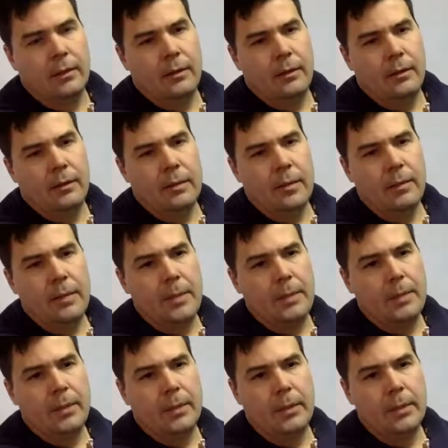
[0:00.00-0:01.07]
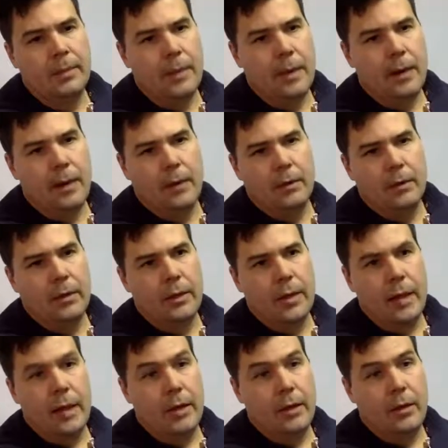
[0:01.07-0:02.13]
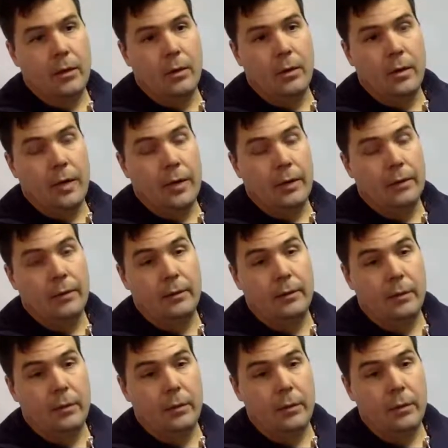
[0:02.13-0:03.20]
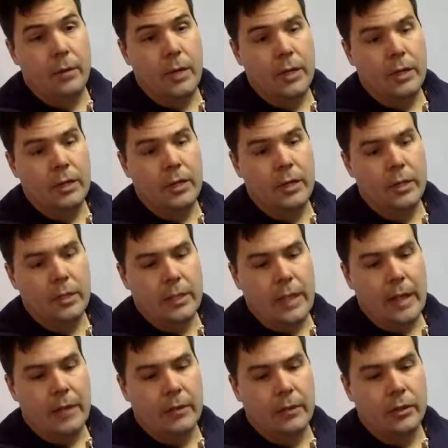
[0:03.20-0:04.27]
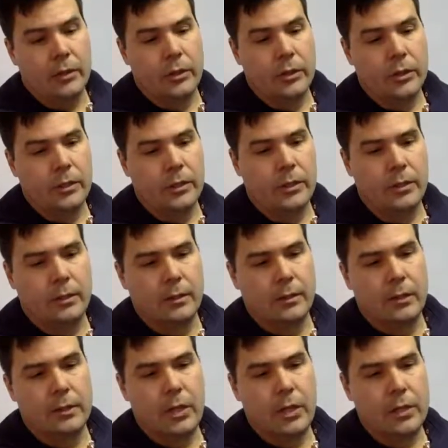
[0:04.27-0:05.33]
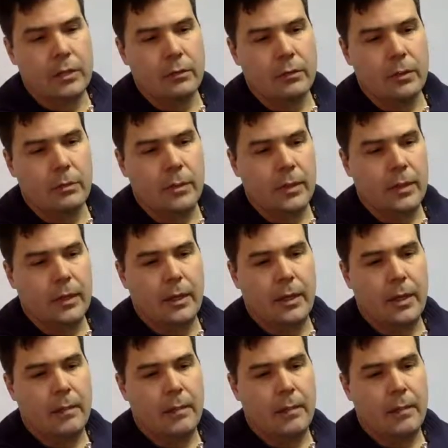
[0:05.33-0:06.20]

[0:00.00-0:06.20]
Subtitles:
some people keep arguing that I know that, you know, the way to change the Catholic Church is to change it from within.